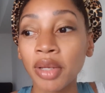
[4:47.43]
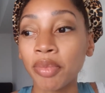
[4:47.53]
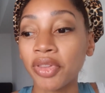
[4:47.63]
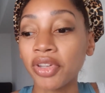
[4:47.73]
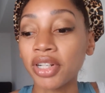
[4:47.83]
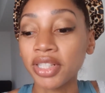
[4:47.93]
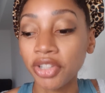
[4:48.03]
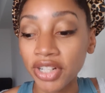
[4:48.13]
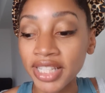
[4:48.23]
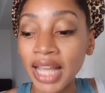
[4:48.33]
but
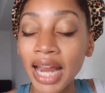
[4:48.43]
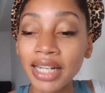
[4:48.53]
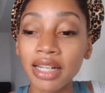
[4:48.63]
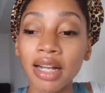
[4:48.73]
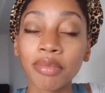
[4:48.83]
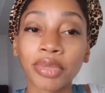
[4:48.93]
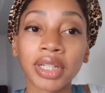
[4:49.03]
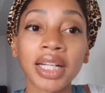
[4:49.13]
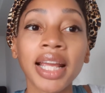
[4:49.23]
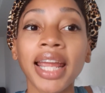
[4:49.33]
you're assigned a
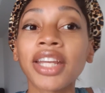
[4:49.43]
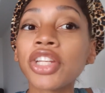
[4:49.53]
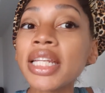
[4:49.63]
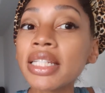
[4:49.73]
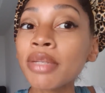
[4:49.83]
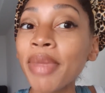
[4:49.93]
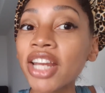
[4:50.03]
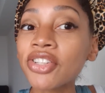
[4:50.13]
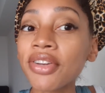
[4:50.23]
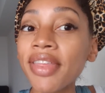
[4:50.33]
number. And you need to
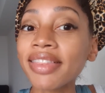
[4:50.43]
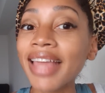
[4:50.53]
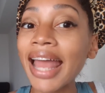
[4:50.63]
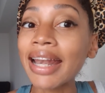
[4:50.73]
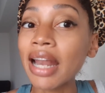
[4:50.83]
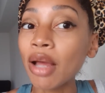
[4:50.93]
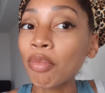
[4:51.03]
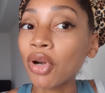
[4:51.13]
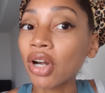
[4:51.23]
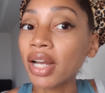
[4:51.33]
make sure that that
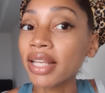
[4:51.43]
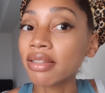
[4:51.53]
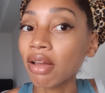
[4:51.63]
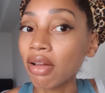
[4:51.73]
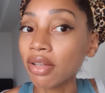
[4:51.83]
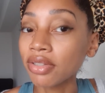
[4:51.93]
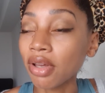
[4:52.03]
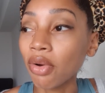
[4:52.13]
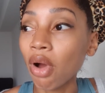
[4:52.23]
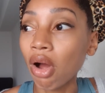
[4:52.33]
number is
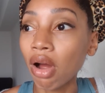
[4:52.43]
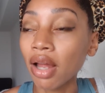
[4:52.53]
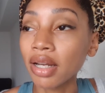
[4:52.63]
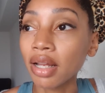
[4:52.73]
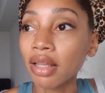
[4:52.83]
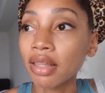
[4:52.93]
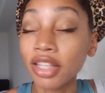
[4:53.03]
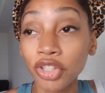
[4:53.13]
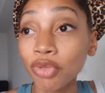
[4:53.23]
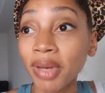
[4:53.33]
also on
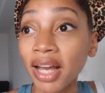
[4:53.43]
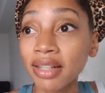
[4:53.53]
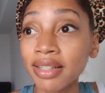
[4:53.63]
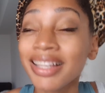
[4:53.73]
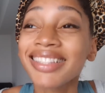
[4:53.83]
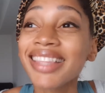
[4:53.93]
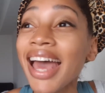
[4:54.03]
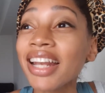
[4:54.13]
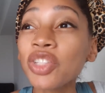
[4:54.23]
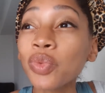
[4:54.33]
the UBOX, because
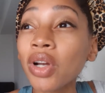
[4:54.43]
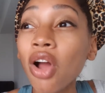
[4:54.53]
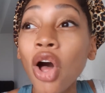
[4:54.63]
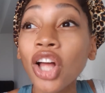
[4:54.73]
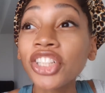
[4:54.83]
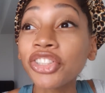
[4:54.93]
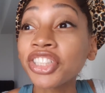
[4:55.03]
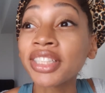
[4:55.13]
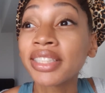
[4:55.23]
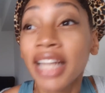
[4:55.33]
that is where all your
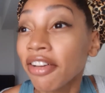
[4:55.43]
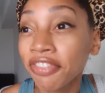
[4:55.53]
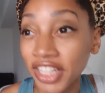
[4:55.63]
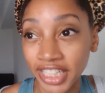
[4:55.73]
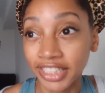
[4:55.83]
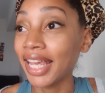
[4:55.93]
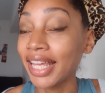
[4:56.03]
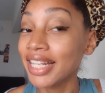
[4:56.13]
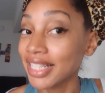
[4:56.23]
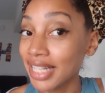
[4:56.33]
stuff is.
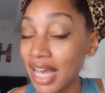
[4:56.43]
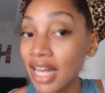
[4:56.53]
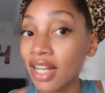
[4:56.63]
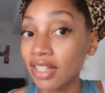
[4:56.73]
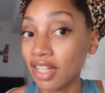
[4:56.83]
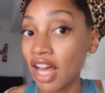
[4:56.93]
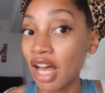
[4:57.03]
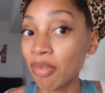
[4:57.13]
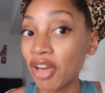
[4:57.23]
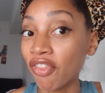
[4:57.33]
It is not
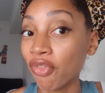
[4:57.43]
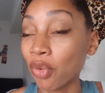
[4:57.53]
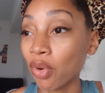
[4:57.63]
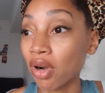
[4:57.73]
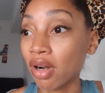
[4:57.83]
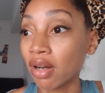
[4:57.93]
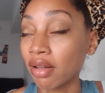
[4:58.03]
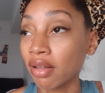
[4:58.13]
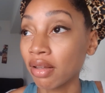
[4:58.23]
uncommon for